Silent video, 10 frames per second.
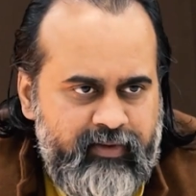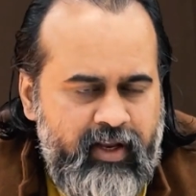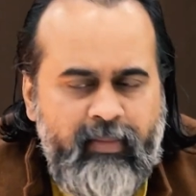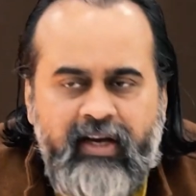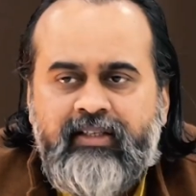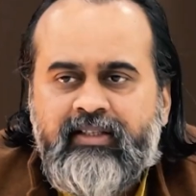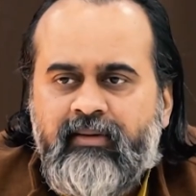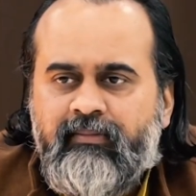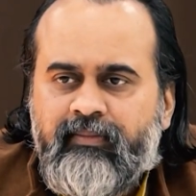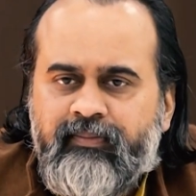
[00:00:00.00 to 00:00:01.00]
He meets
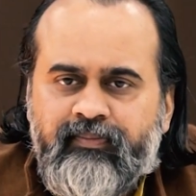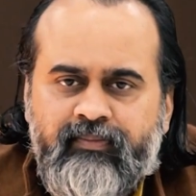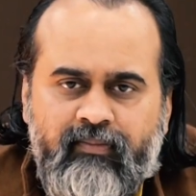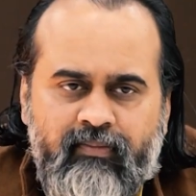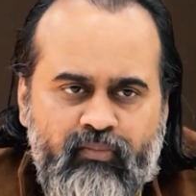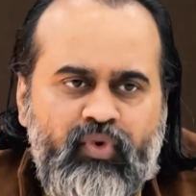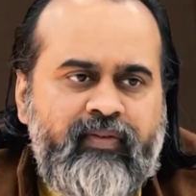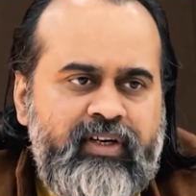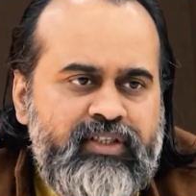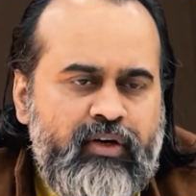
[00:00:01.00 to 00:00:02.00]
some
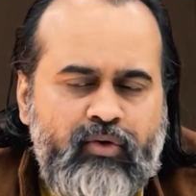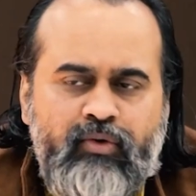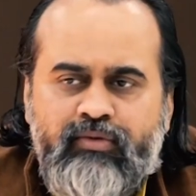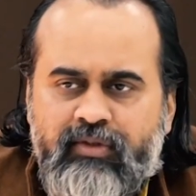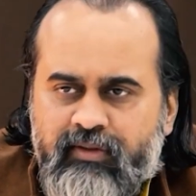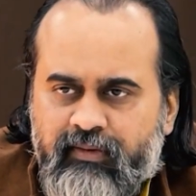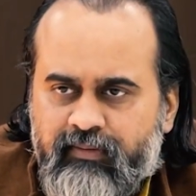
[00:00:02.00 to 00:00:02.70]
motivational gurus